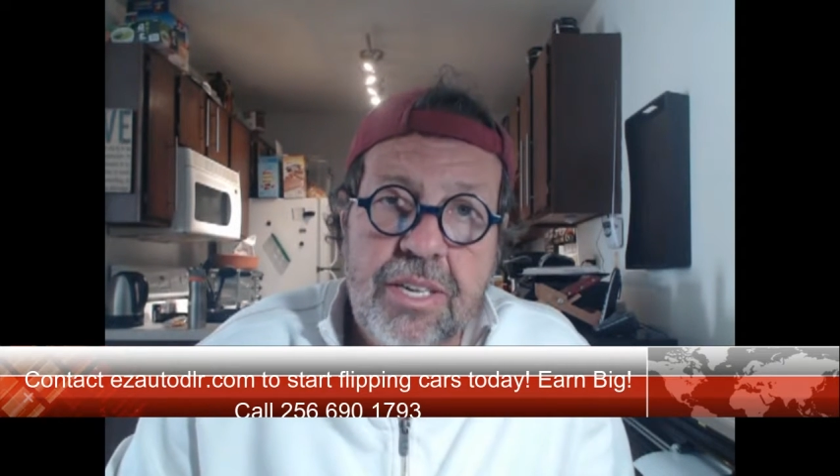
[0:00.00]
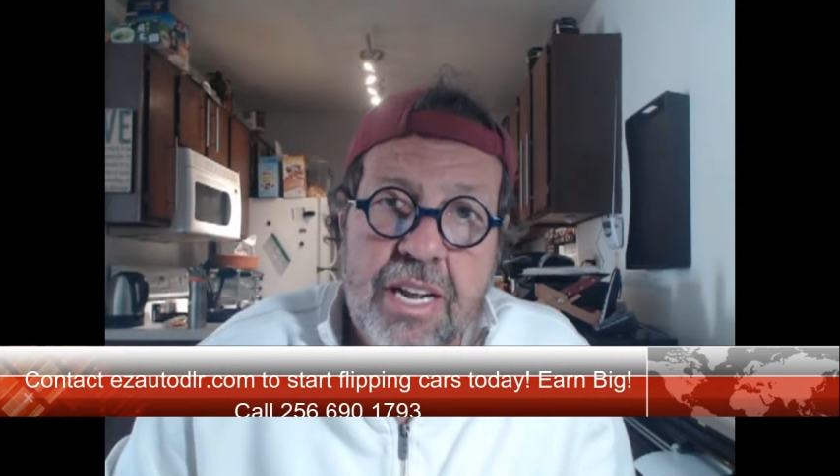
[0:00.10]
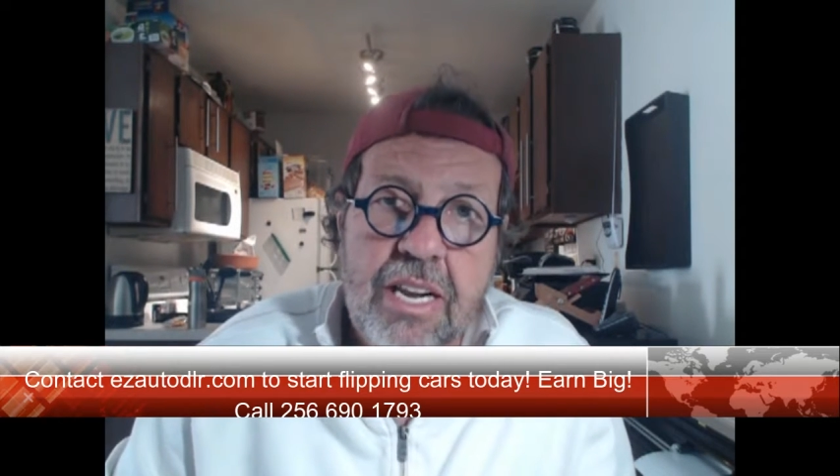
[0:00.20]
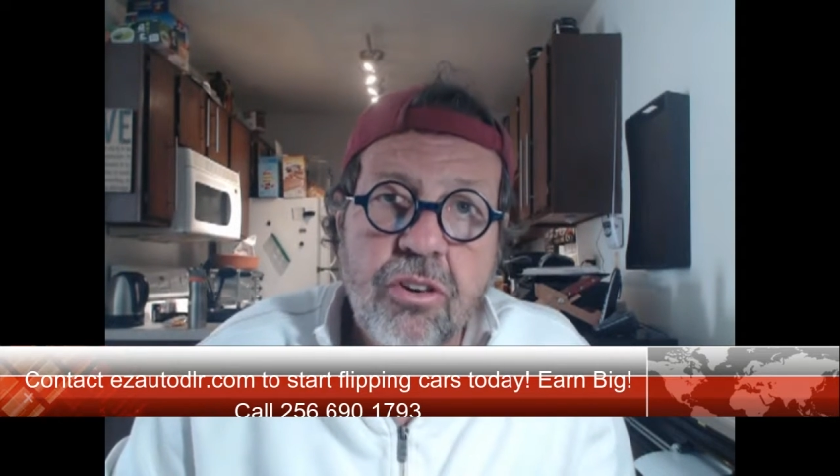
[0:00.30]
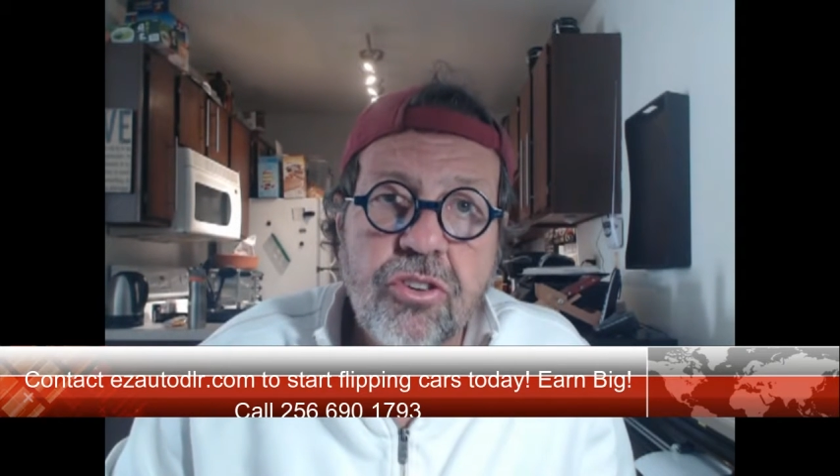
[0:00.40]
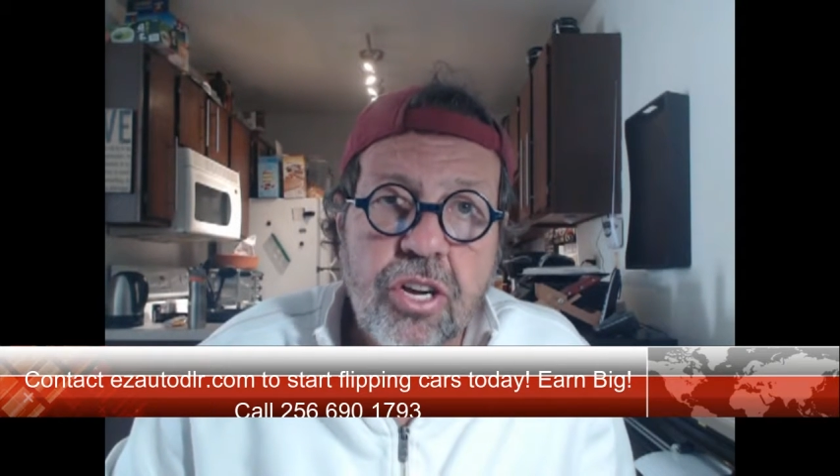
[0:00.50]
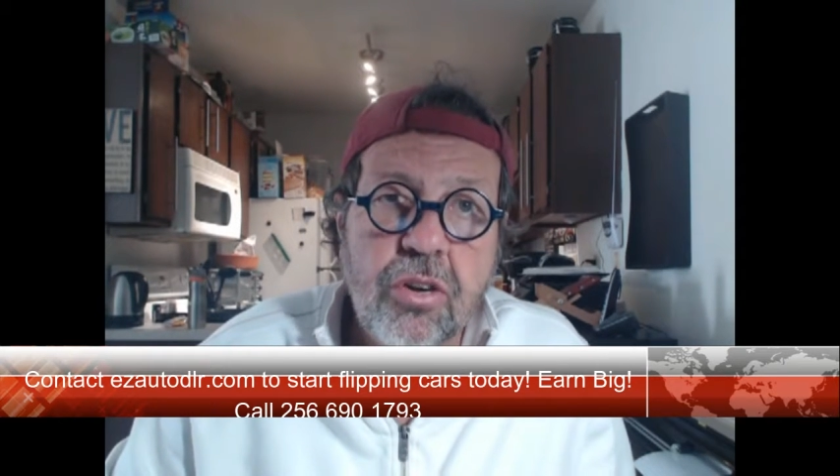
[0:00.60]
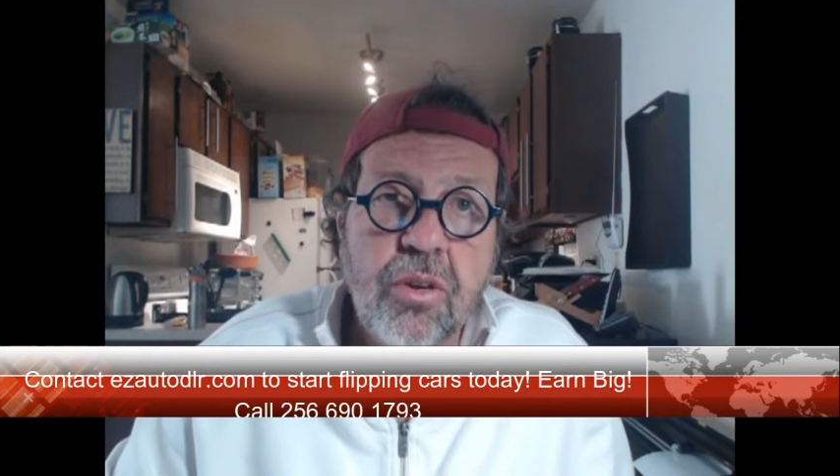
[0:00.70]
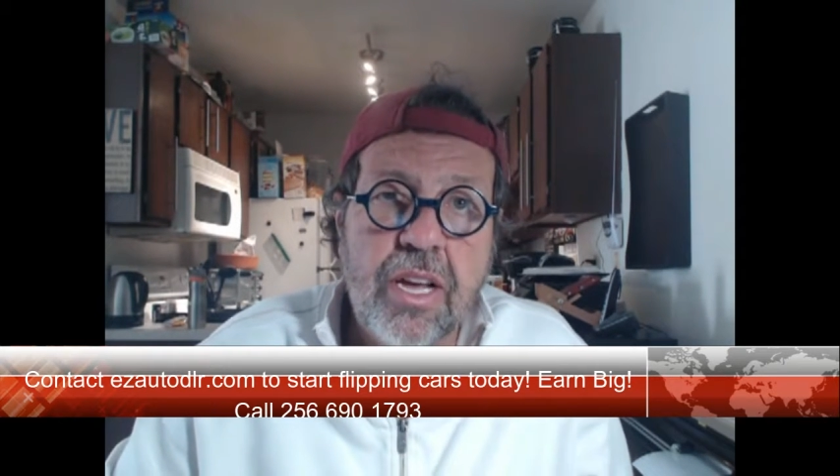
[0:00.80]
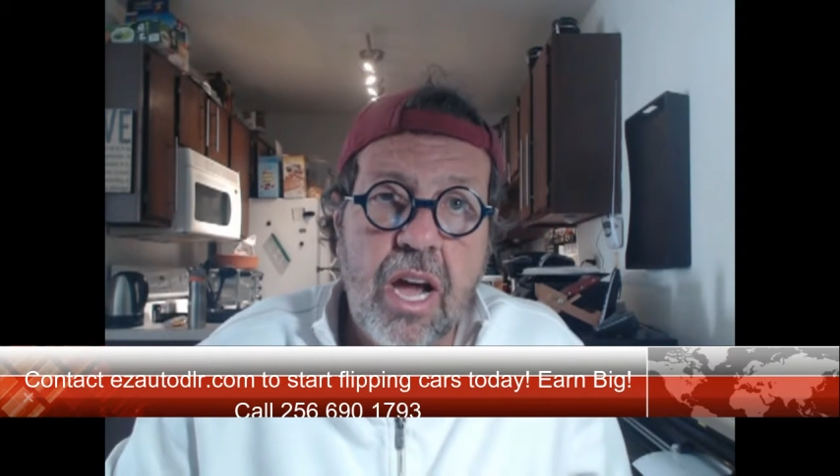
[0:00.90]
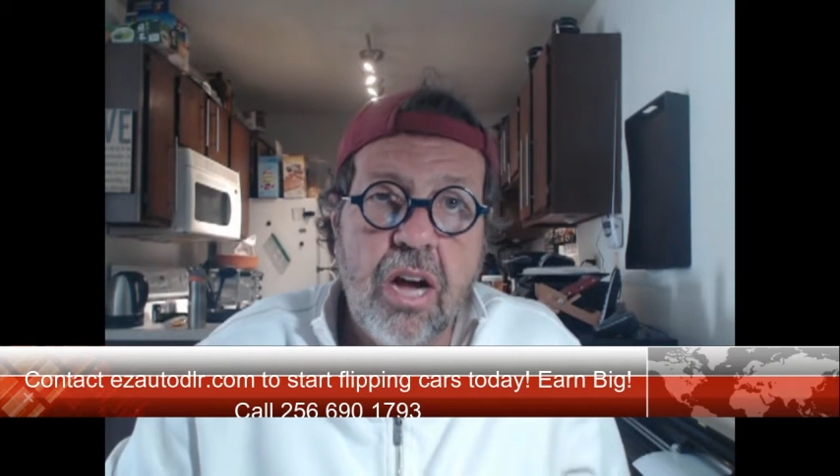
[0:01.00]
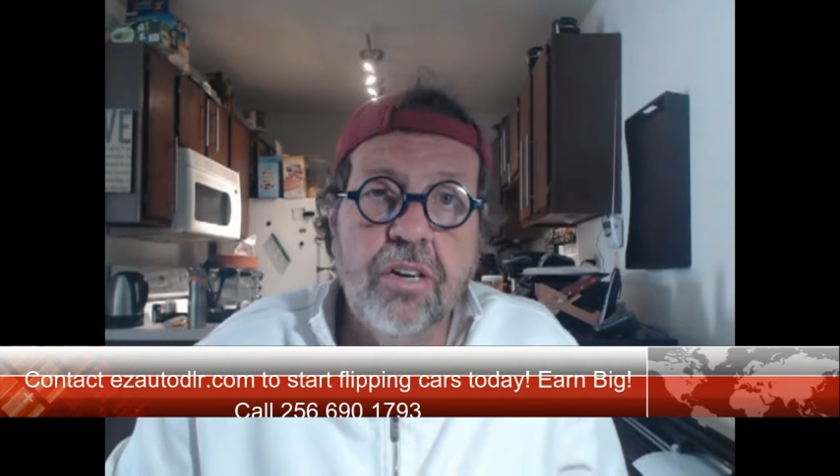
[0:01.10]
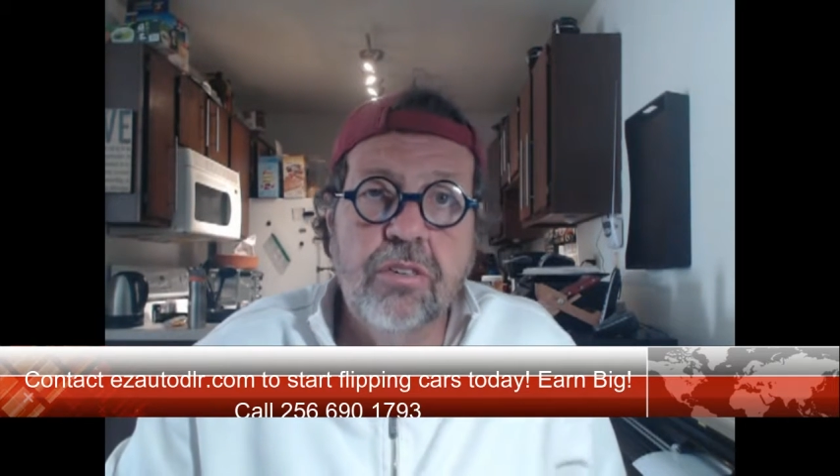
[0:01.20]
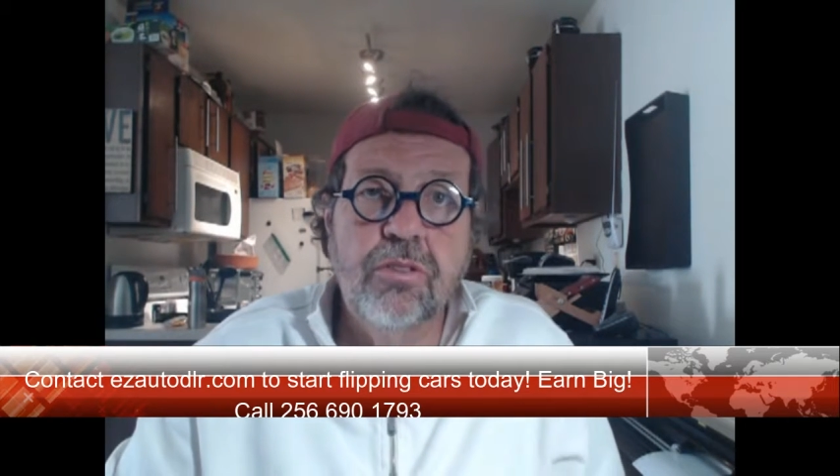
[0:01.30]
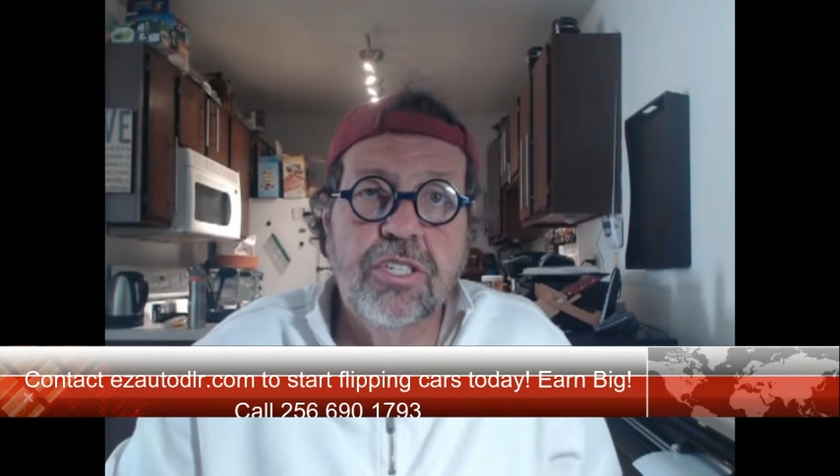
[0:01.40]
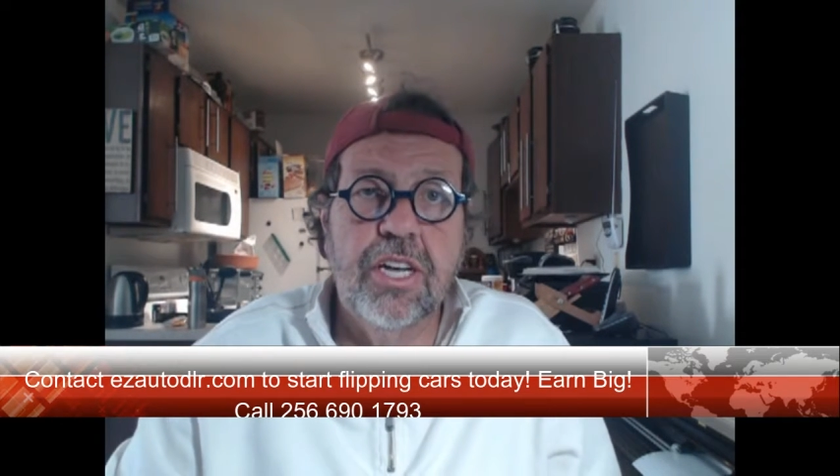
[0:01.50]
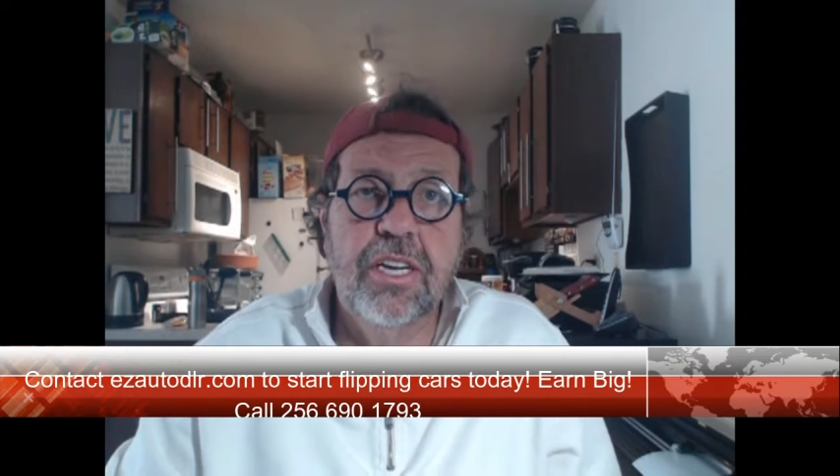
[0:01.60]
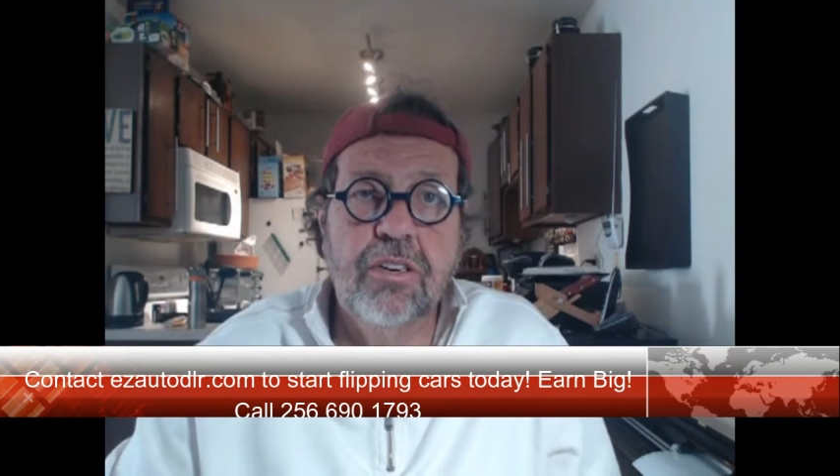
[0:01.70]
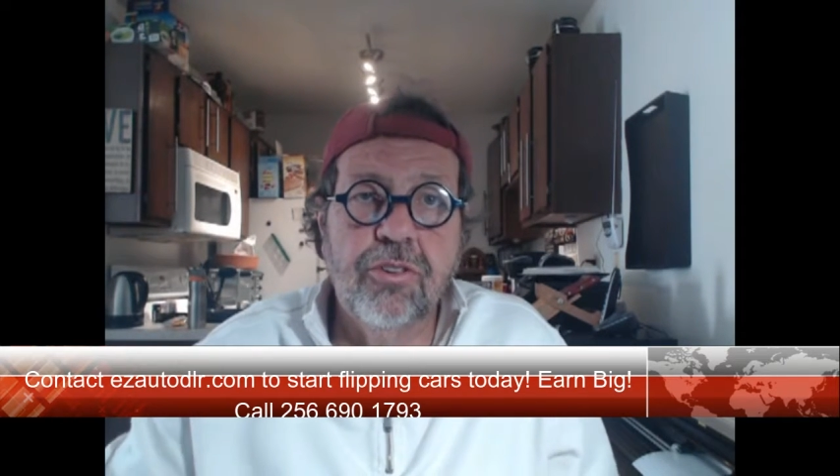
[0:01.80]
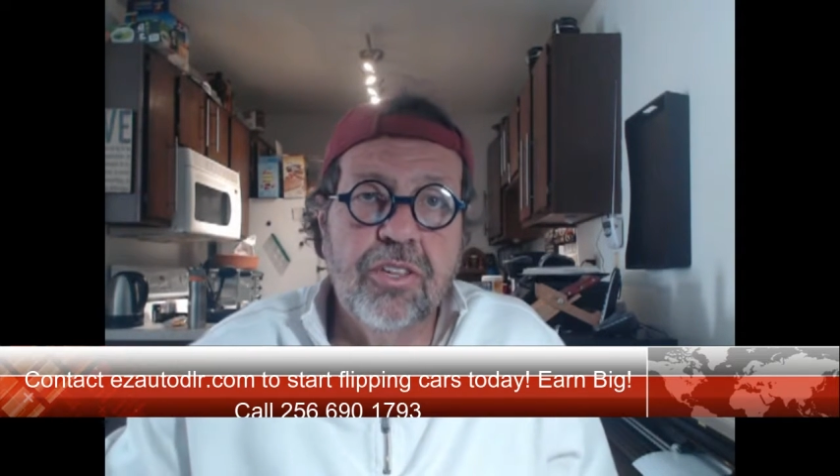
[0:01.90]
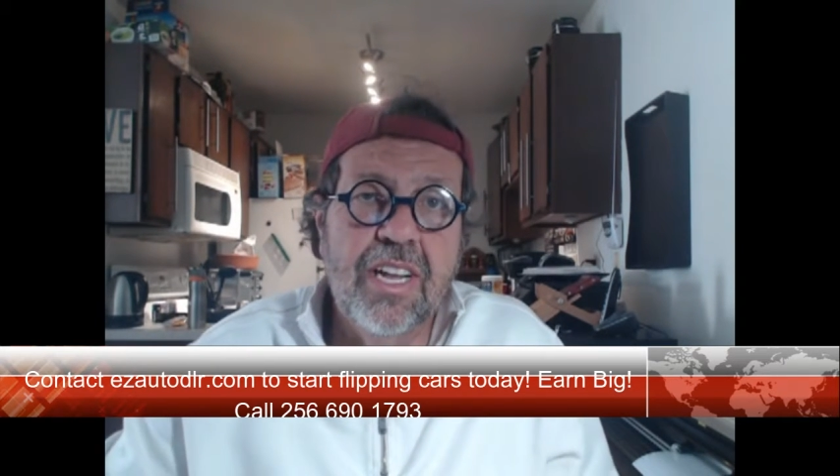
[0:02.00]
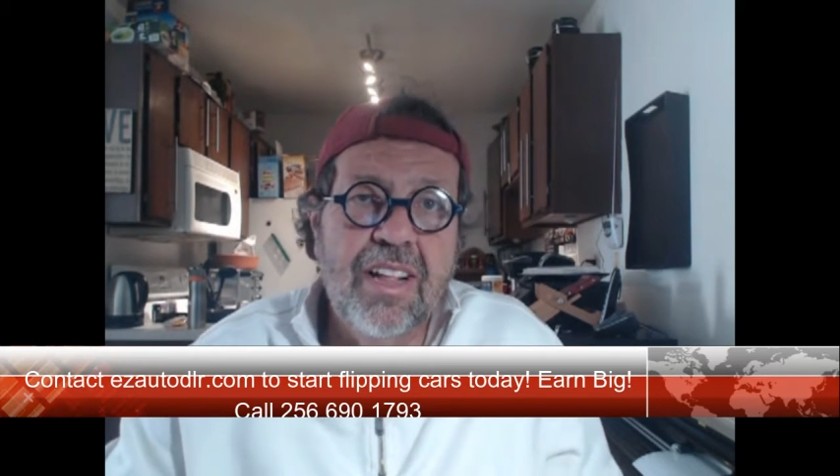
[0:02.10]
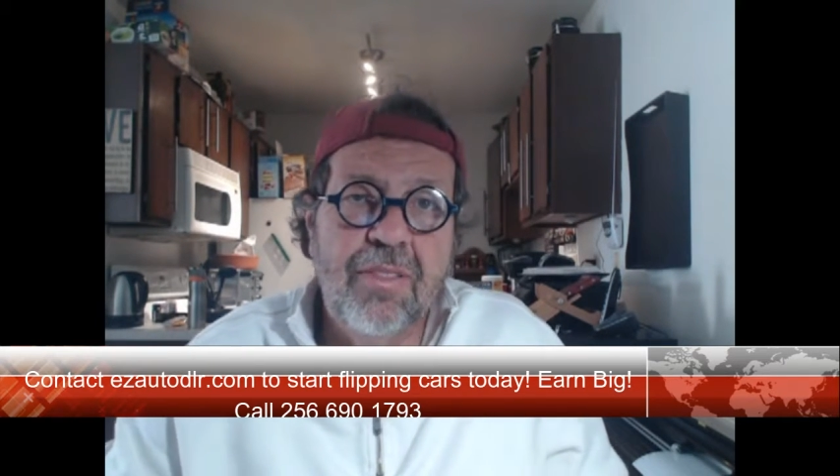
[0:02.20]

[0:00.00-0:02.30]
dealers only auto sales.